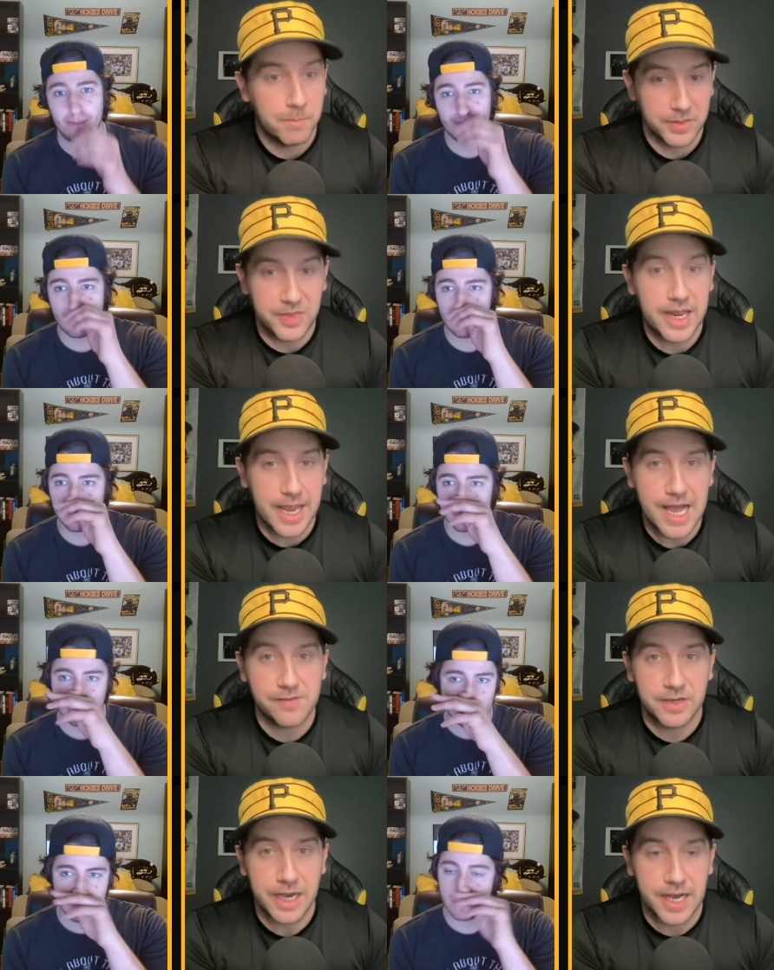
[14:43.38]
Speaker 1: but they
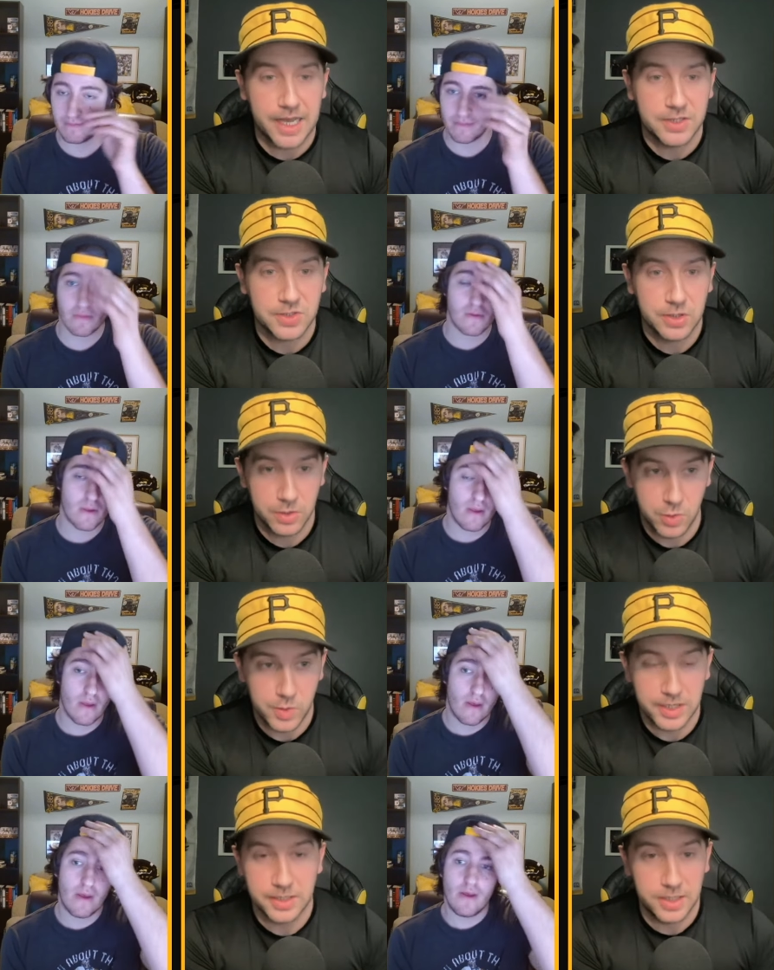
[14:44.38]
have guys
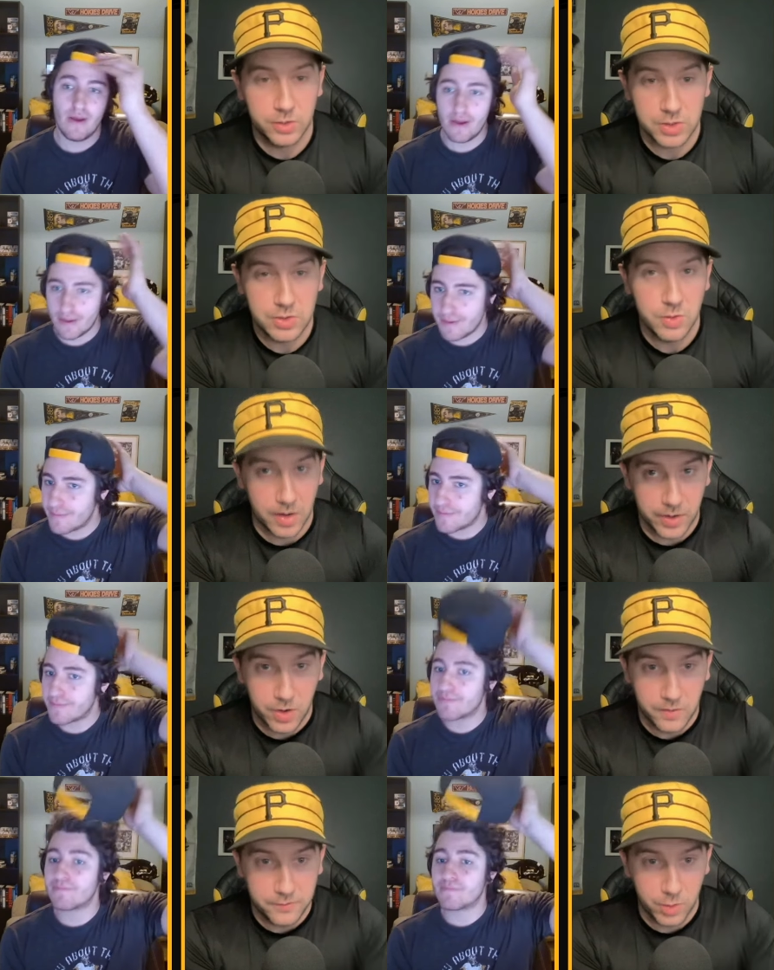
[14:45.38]
who can kill you on
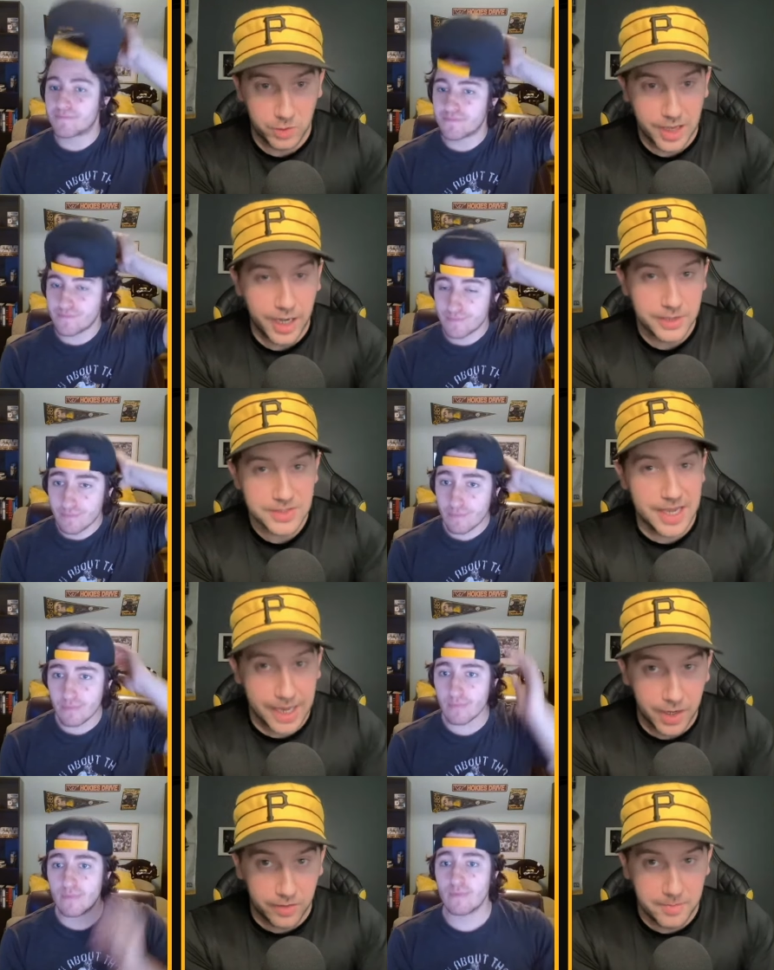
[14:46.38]
all four lines
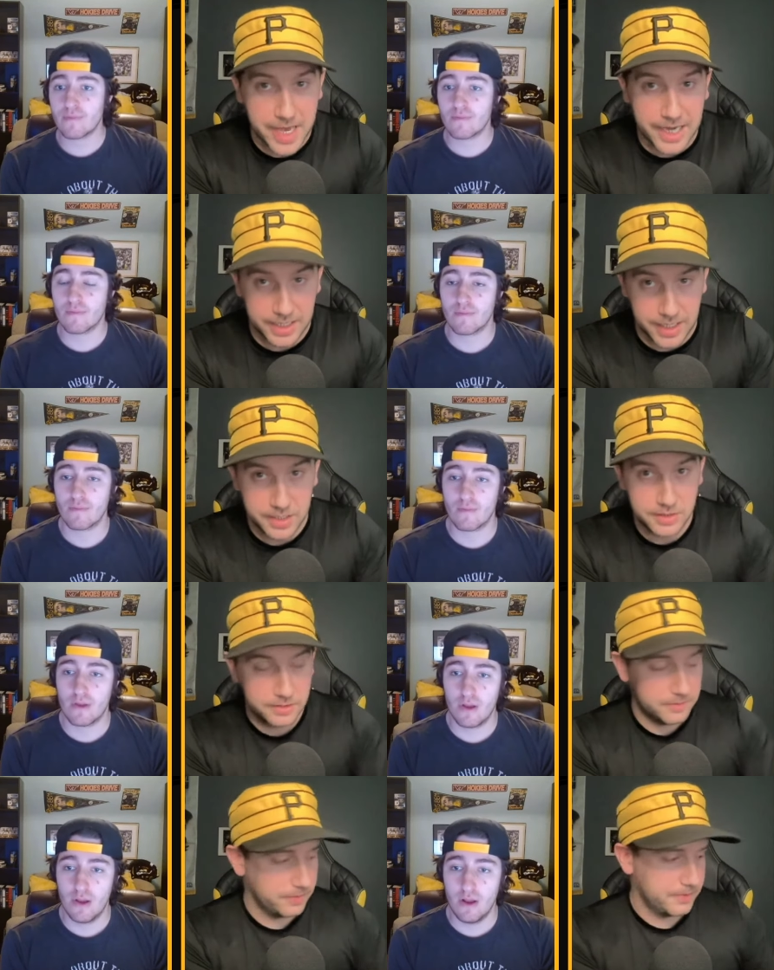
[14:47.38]
and on the back end.
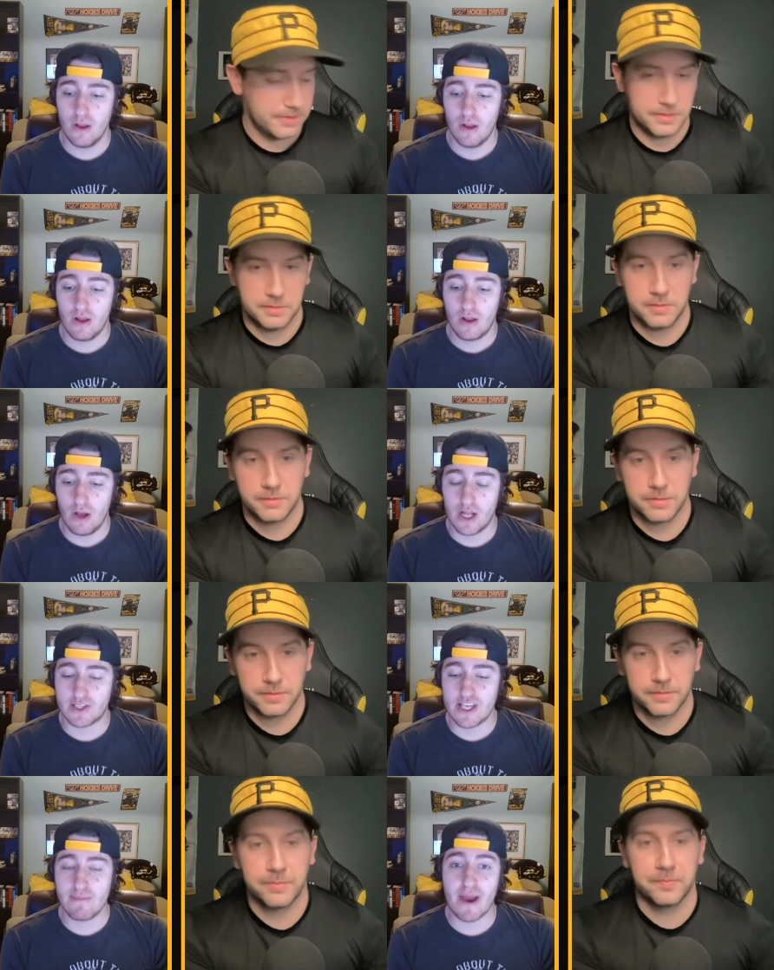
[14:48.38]
Speaker 2: A
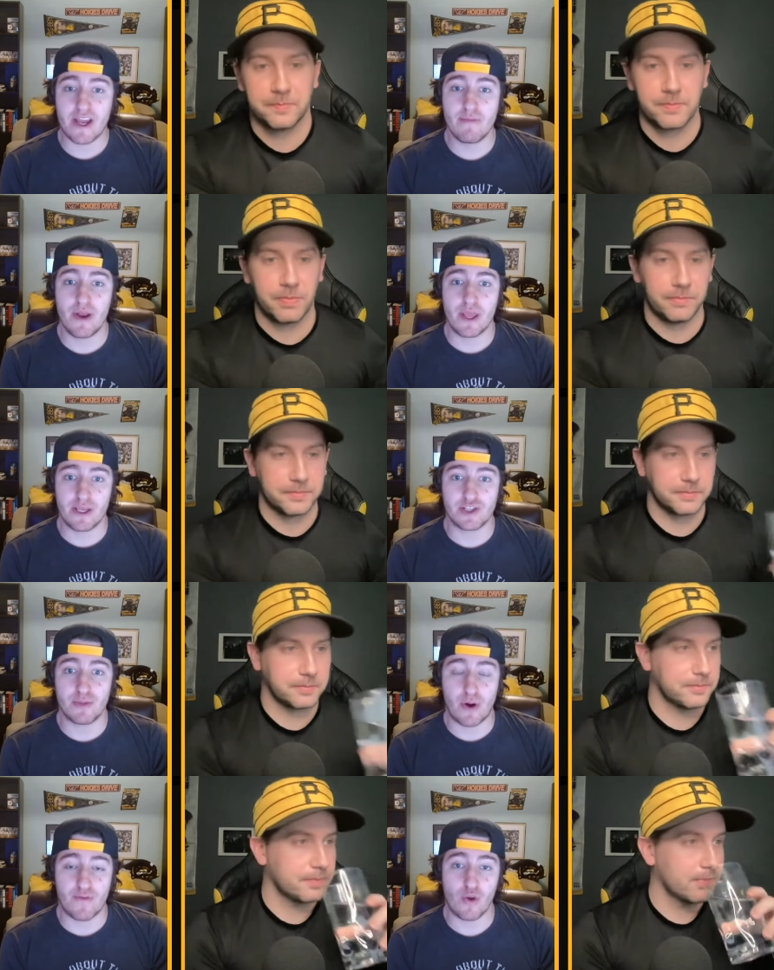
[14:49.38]
team by committee is the
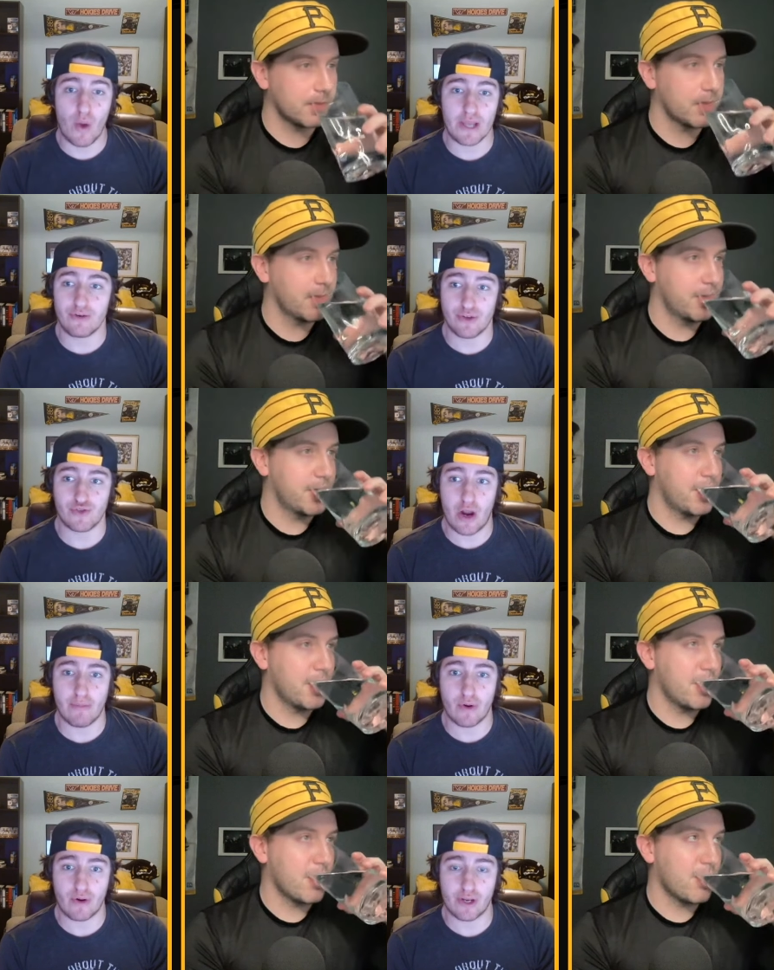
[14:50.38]
perfect way to
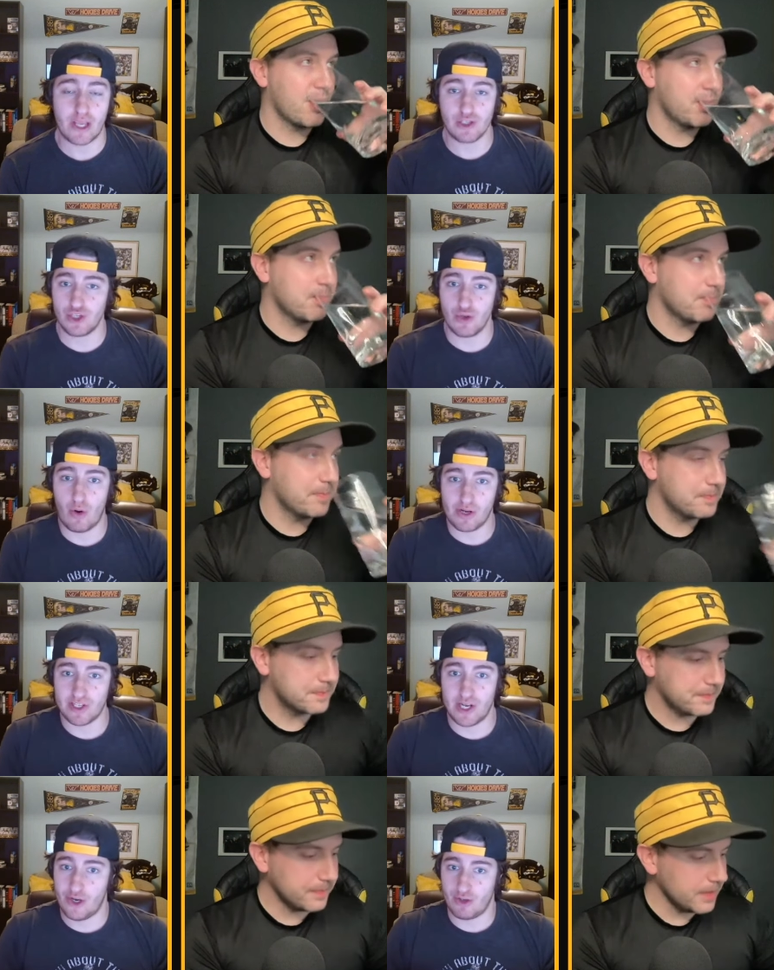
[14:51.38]
describe the Hurricanes. You already
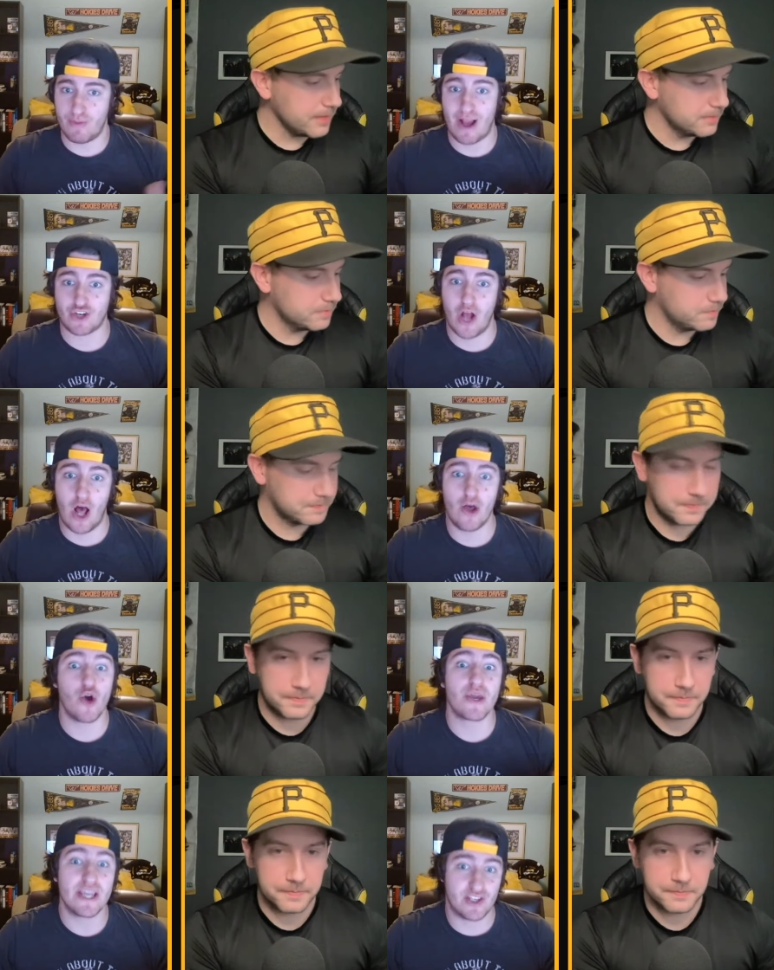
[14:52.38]
said, you know, Sebastian Aho,
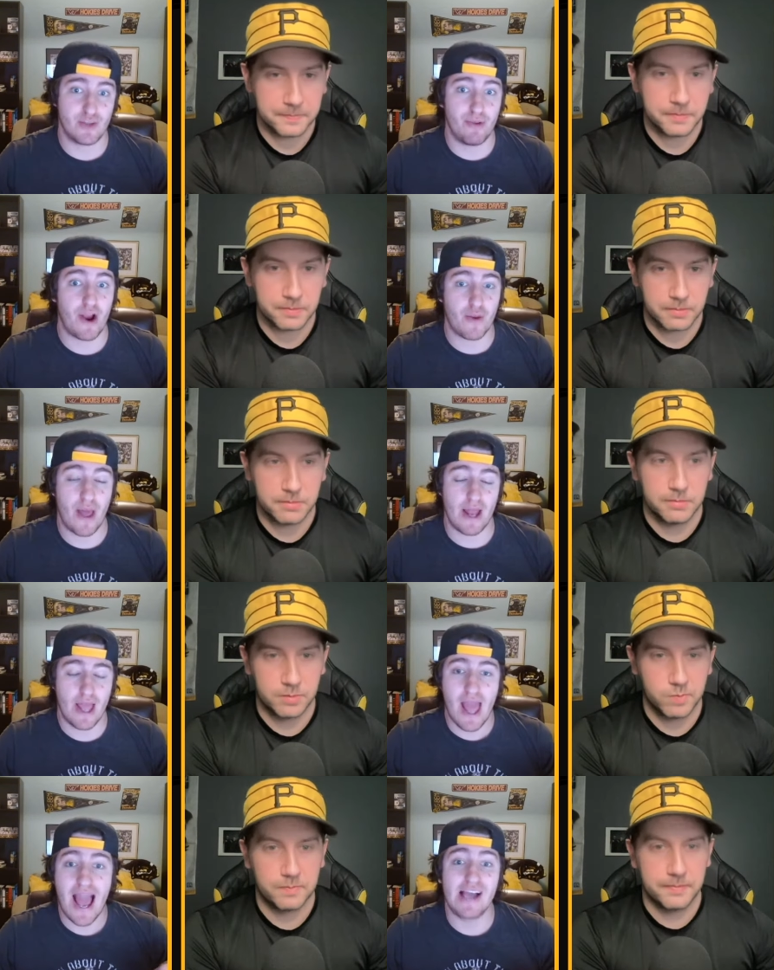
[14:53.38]
he is the player that
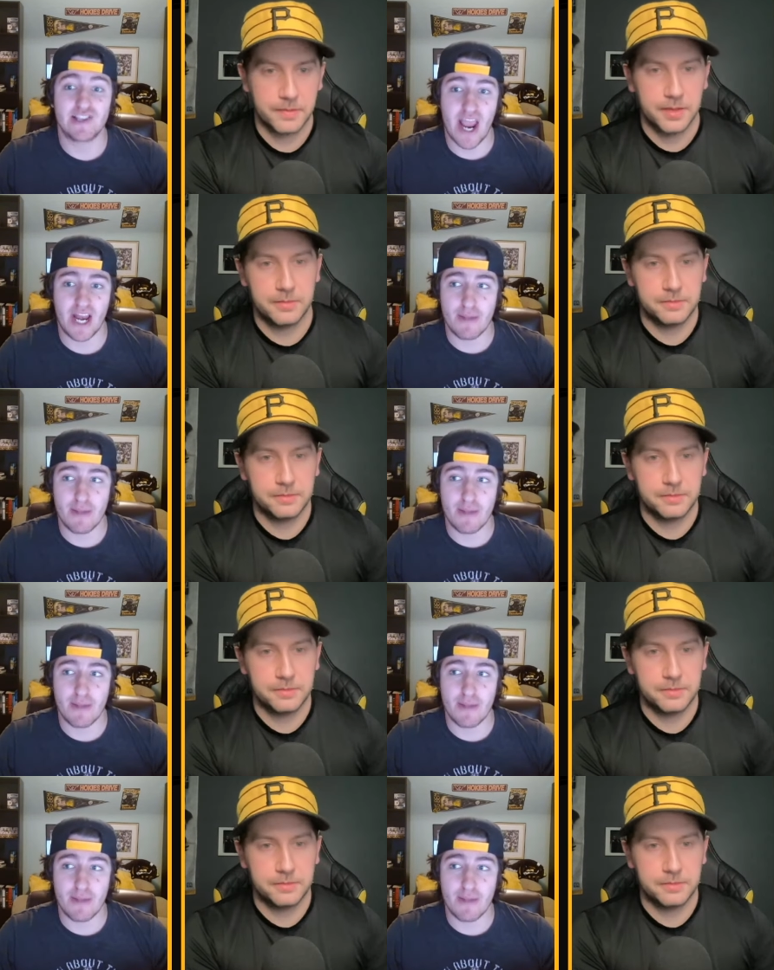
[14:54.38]
has 80